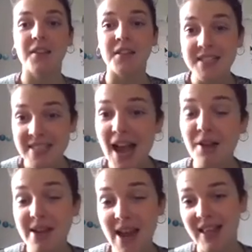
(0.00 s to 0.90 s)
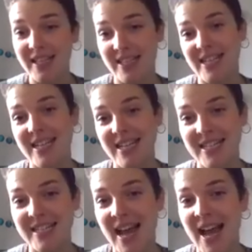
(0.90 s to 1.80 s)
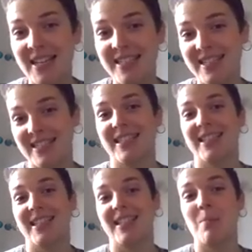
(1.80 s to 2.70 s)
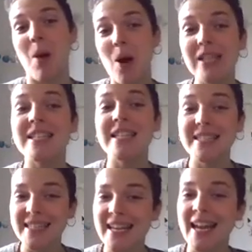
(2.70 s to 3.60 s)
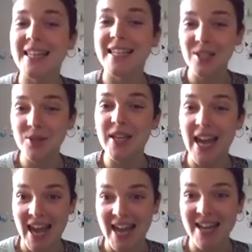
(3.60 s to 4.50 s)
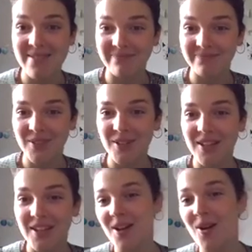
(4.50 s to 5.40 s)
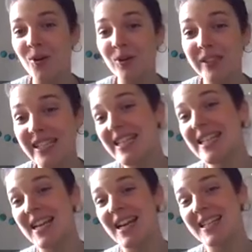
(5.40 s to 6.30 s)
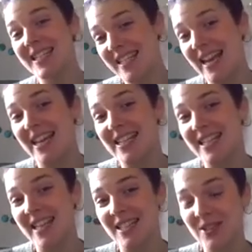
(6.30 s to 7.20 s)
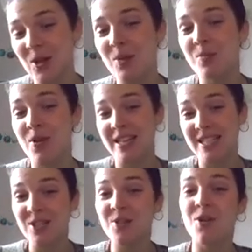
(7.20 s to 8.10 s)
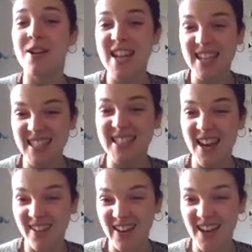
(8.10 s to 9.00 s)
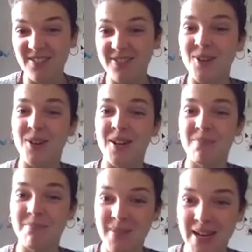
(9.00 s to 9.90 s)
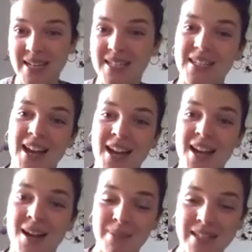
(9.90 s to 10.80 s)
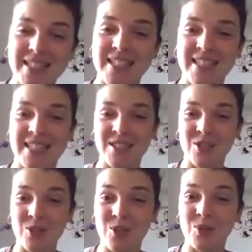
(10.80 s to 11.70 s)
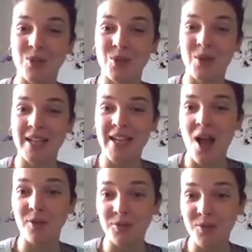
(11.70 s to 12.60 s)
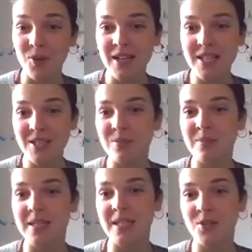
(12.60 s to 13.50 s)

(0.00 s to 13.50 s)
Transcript: The sad reality is that policies today in the UK only state that scope 1 and 2 are necessary for big businesses to account for and to be